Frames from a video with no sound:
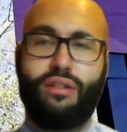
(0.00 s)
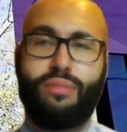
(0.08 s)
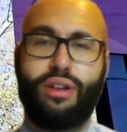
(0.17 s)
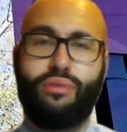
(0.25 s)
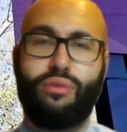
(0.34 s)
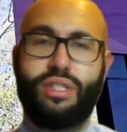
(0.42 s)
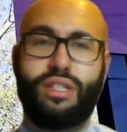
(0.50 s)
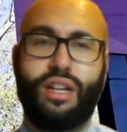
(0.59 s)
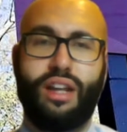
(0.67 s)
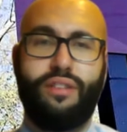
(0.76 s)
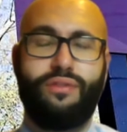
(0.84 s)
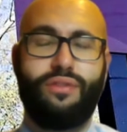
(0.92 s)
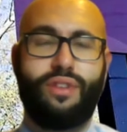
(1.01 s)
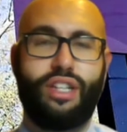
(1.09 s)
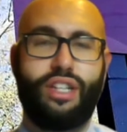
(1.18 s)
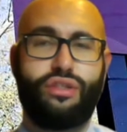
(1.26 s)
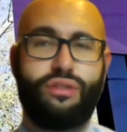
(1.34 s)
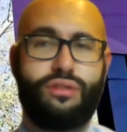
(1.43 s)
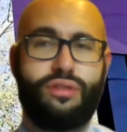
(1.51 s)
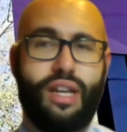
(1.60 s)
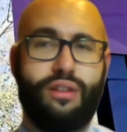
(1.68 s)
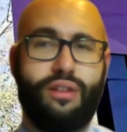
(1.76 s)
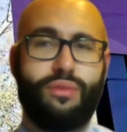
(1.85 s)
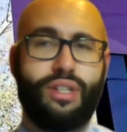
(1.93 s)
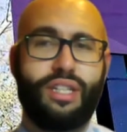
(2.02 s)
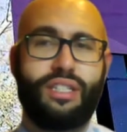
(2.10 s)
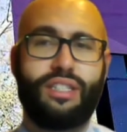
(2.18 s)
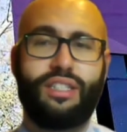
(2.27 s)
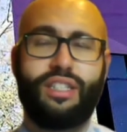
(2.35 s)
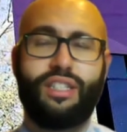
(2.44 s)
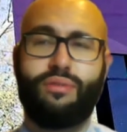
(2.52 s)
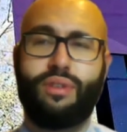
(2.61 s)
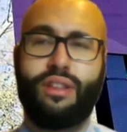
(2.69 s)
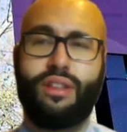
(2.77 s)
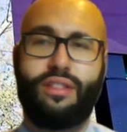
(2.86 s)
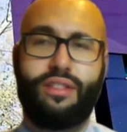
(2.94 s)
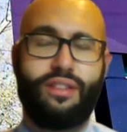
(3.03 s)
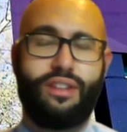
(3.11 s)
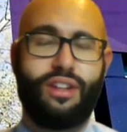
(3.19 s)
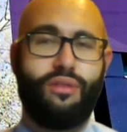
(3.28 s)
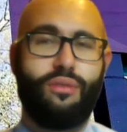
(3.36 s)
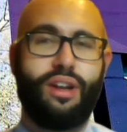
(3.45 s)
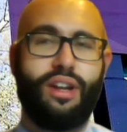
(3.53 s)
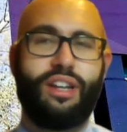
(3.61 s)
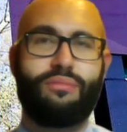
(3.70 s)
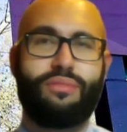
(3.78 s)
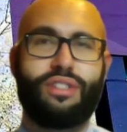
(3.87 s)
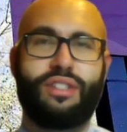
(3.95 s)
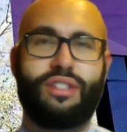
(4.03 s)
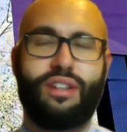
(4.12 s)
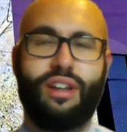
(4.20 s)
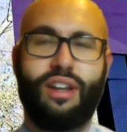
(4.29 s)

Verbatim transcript: but we still have issues that we need to deal with. You know, when it comes to